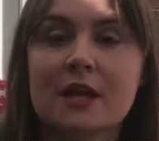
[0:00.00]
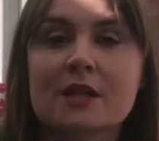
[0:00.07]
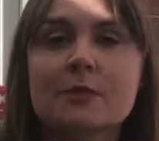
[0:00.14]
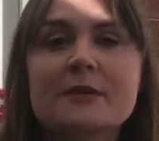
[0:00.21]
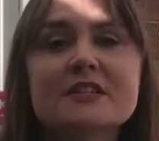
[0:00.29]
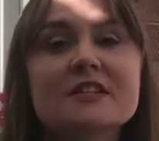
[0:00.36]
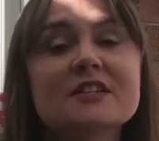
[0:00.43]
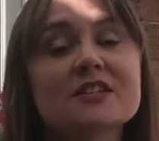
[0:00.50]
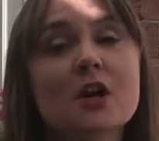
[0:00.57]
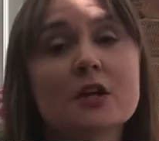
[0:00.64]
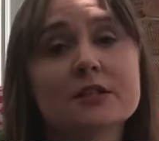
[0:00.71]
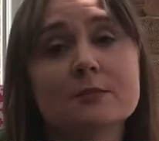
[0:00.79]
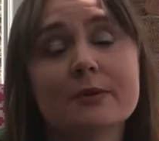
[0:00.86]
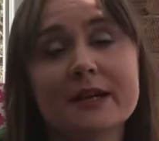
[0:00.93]
The business
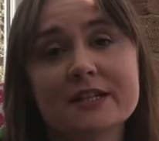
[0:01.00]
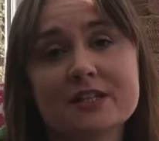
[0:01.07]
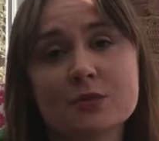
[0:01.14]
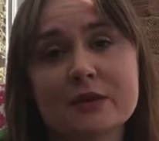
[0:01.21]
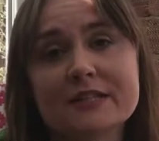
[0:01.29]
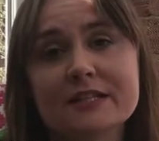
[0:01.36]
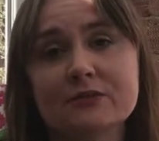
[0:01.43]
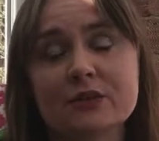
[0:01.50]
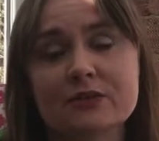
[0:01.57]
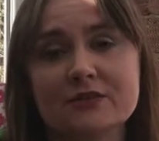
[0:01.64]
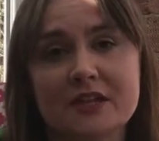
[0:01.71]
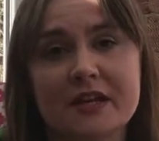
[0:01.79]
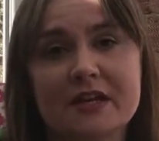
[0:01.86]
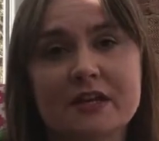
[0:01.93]
started back in
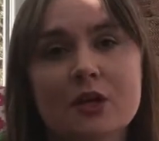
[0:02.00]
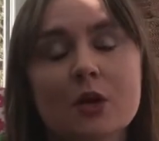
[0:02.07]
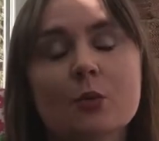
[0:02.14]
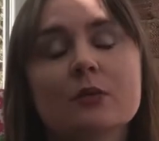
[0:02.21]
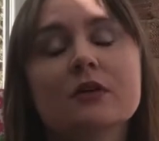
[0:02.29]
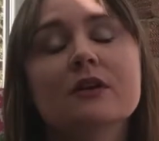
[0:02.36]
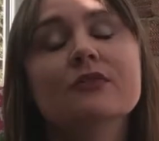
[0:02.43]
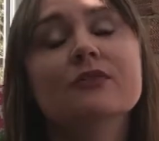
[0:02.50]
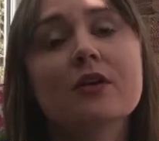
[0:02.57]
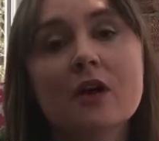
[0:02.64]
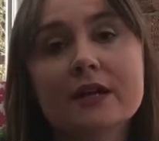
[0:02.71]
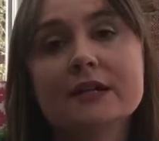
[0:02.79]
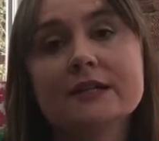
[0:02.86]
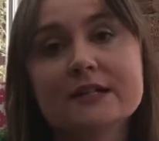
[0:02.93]
2015 when I
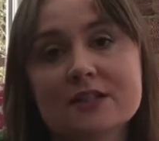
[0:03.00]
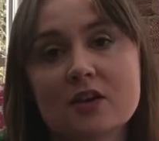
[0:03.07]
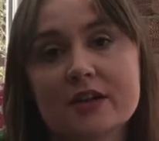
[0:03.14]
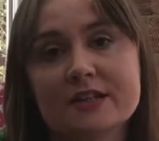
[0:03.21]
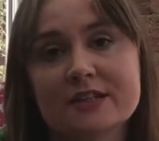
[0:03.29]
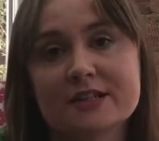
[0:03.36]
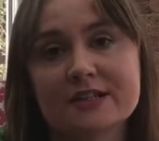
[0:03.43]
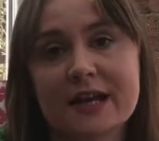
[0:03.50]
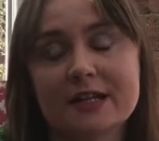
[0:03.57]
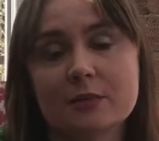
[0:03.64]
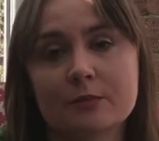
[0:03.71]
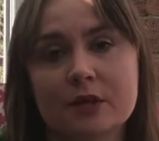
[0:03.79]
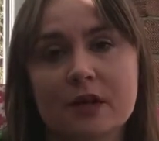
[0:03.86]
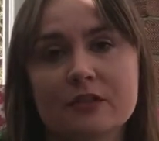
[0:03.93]
finally decided to take
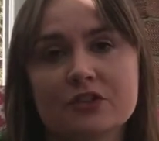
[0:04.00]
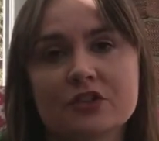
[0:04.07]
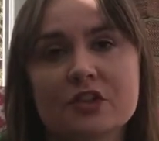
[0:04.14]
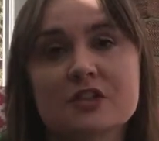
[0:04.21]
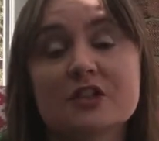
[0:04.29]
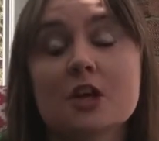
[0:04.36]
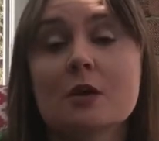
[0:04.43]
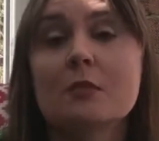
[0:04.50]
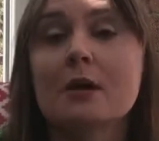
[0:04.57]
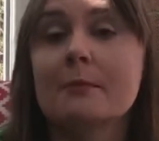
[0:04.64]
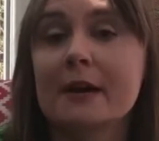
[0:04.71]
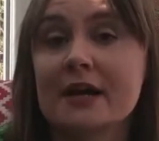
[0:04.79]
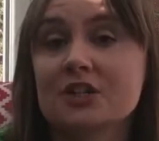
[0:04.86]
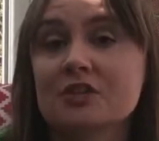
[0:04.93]
the plunge and turn my
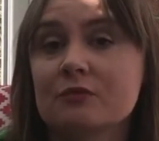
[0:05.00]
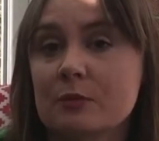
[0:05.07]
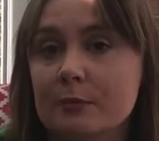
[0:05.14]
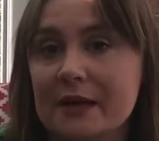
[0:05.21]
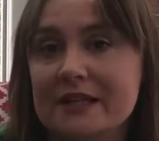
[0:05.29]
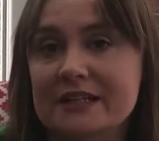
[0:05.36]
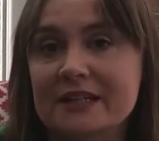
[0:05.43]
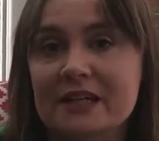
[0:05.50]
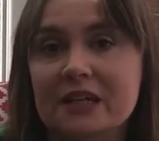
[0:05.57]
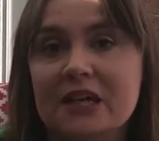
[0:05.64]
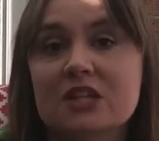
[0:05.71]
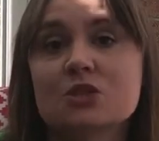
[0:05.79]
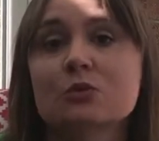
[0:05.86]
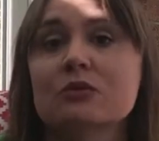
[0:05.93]
passion for baking
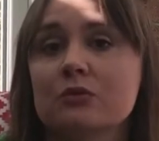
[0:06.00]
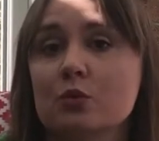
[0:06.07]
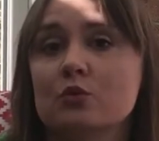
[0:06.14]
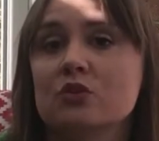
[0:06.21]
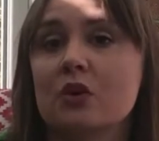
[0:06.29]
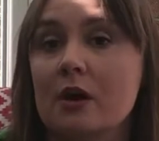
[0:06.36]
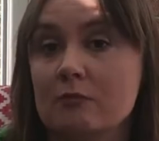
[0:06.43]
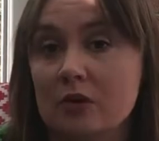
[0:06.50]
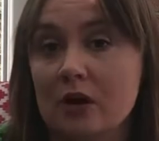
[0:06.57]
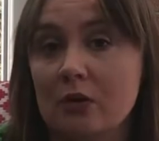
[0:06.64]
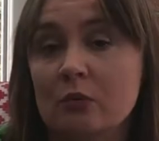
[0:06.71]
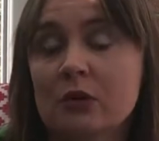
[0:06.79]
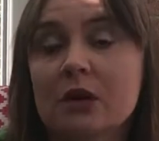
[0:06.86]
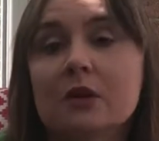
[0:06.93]
into a full-time
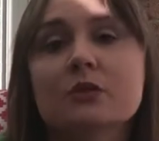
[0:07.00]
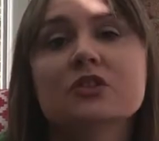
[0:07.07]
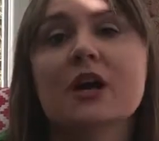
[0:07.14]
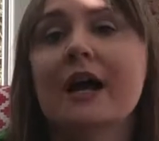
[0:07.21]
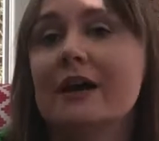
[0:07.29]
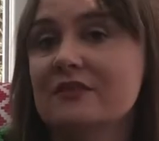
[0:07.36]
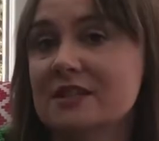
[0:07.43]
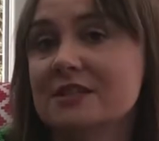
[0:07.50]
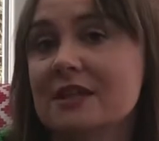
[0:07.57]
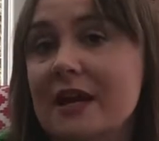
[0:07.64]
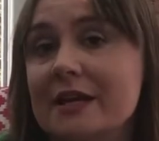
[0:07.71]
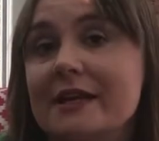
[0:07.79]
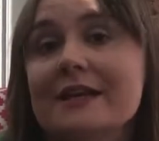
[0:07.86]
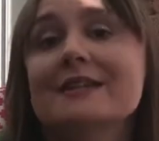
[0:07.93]
role, which I have to
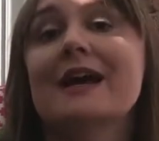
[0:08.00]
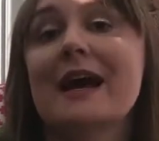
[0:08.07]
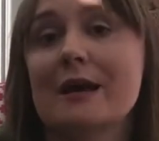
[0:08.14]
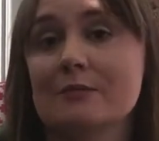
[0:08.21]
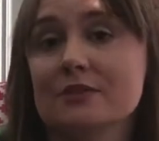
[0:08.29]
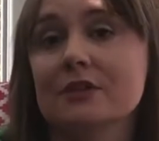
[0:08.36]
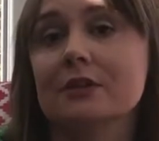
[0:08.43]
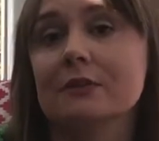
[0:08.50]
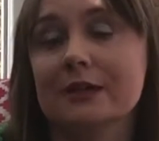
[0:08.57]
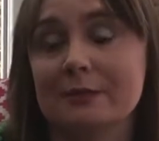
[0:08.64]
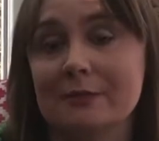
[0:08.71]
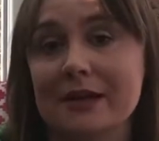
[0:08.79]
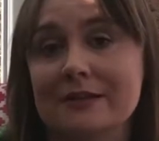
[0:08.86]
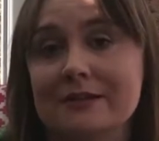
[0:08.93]
say is absolutely
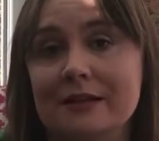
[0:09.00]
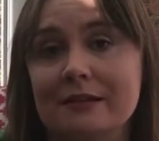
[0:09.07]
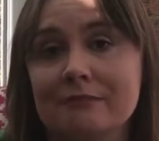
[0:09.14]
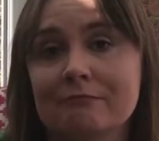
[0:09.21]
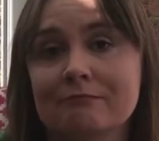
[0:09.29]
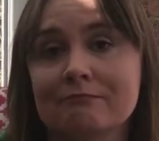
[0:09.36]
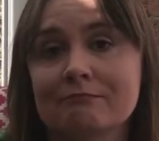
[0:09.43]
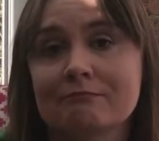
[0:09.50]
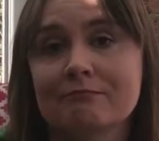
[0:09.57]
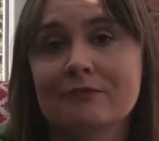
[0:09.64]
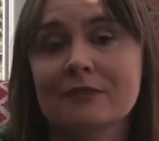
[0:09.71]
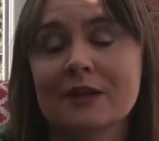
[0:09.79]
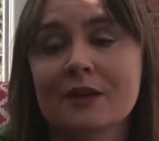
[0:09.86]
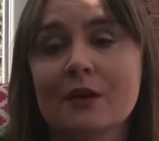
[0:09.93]
amazing.
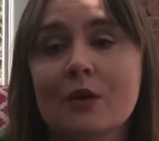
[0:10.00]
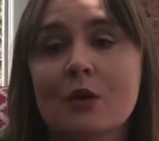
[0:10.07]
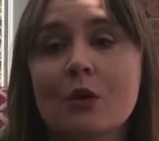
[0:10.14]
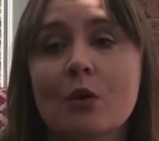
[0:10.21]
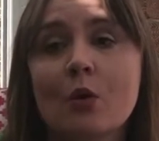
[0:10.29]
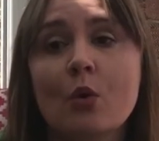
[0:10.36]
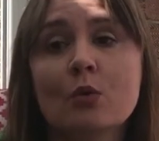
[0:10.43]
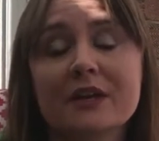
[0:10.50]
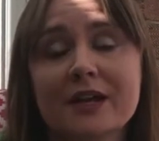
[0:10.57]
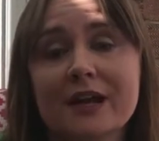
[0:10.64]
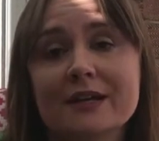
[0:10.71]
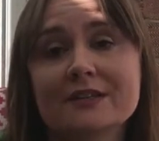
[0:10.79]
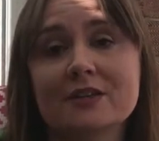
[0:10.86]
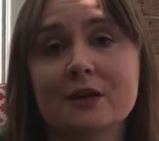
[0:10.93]
All the
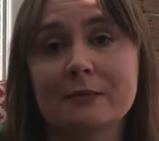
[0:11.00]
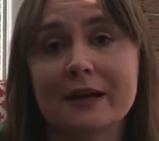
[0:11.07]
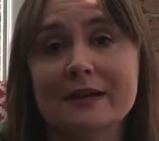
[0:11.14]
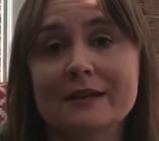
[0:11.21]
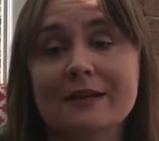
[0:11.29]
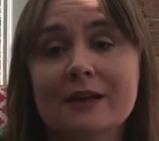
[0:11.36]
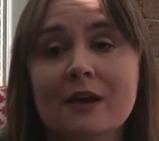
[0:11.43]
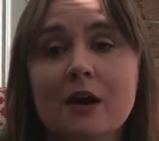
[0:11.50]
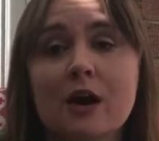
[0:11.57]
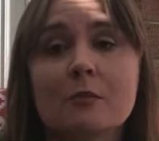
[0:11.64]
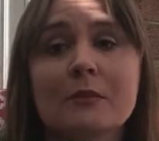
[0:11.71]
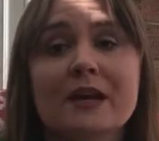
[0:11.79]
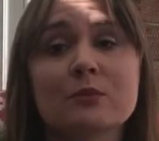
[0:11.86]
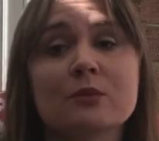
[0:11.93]
cakes I make
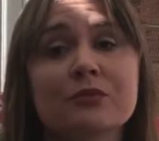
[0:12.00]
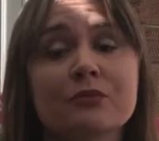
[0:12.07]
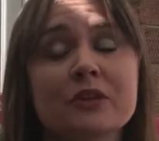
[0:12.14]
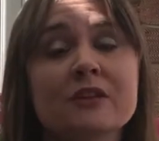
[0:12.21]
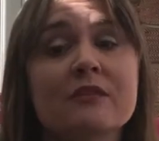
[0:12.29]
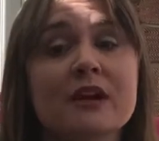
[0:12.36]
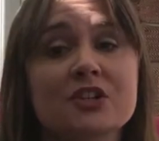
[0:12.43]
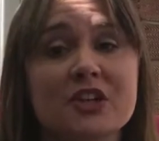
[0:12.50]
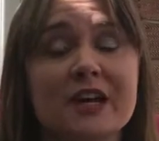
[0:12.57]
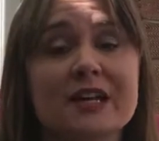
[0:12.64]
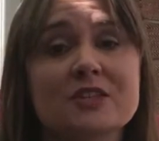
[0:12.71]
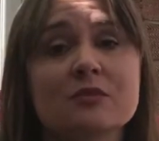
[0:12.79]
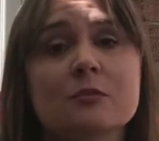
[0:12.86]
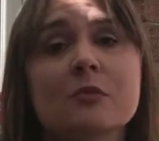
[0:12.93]
are made with free-range
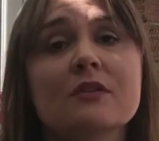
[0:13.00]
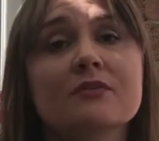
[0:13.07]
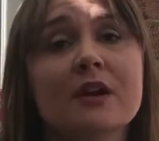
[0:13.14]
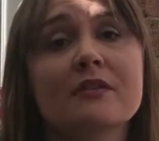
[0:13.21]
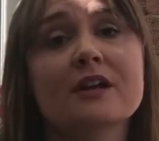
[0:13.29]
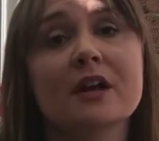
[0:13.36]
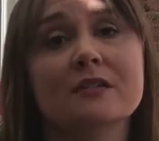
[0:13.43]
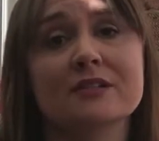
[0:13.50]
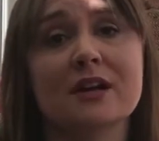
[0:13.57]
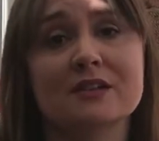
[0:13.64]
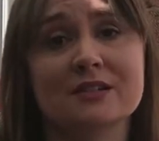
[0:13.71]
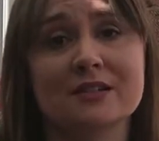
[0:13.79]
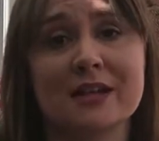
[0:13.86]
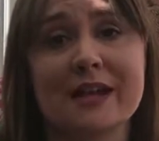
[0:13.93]
eggs from my very own
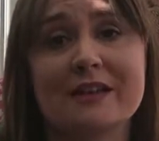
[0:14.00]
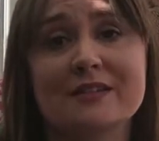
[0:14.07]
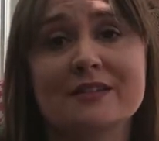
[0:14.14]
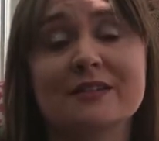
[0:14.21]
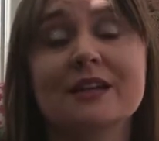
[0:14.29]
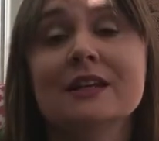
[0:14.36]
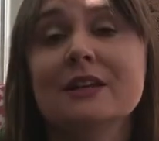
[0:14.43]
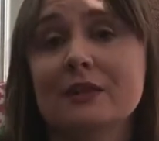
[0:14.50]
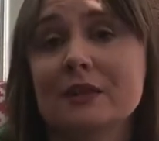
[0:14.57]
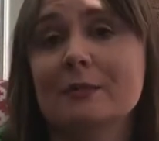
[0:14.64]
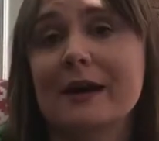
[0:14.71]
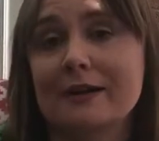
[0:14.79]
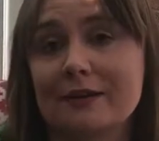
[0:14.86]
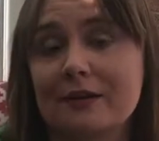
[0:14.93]
ducks and hens that live in the
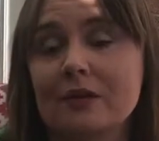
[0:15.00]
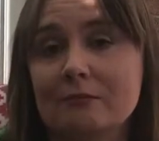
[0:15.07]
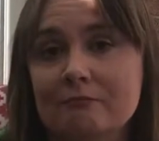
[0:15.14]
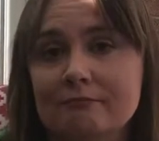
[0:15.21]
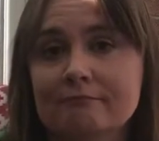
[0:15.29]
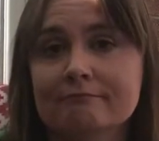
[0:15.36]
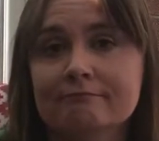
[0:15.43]
back garden.